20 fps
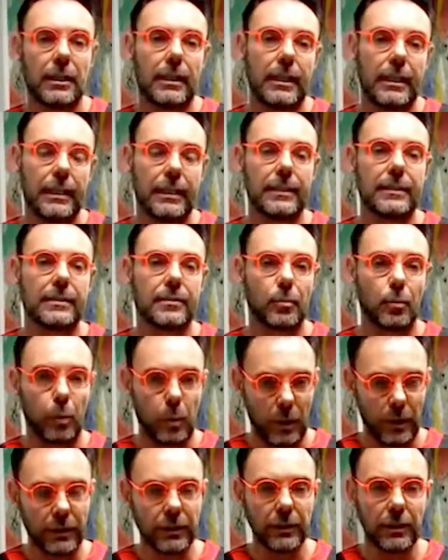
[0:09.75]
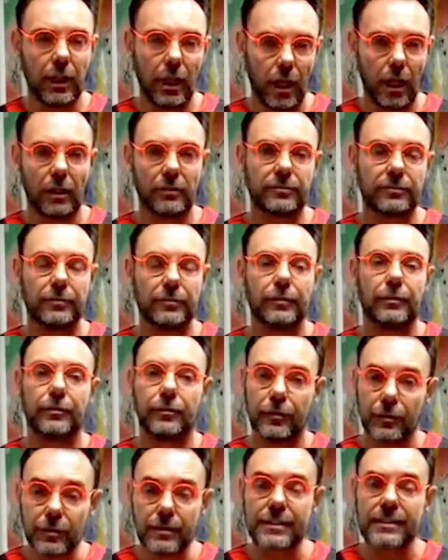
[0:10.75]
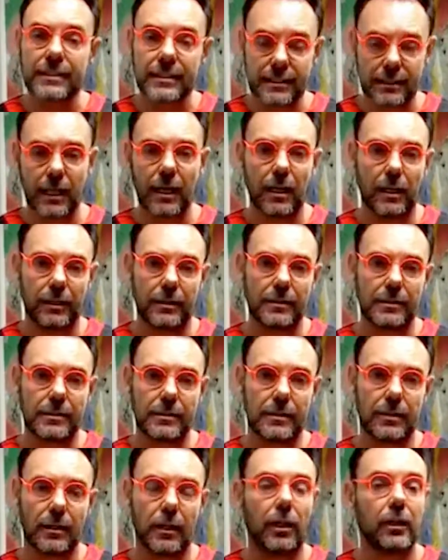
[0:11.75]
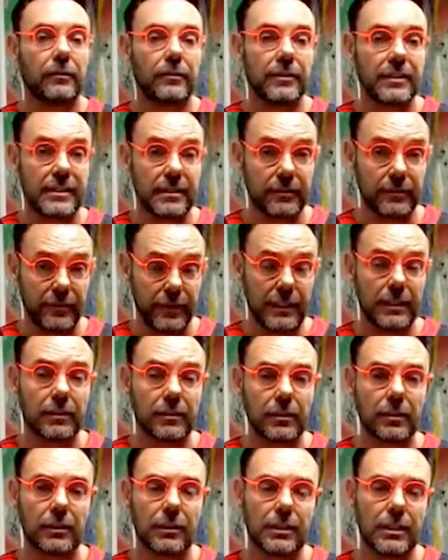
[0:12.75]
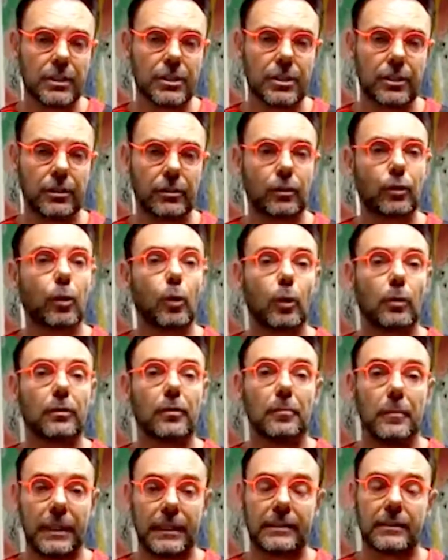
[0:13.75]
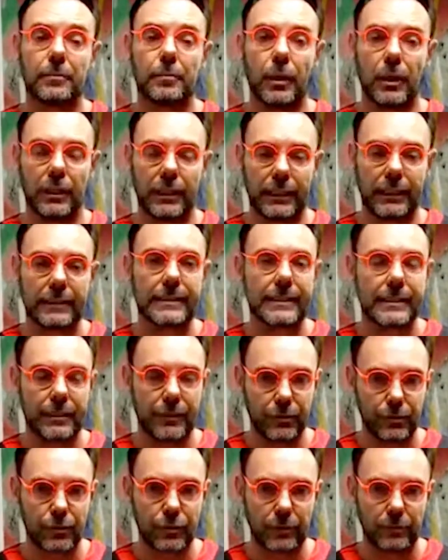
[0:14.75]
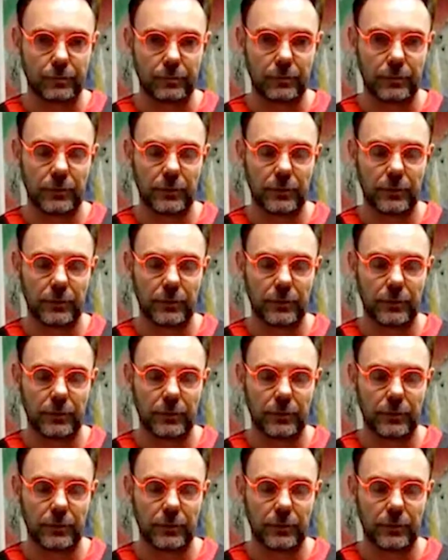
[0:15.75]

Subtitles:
is one of the first signs of a severe condition called metabolic syndrome.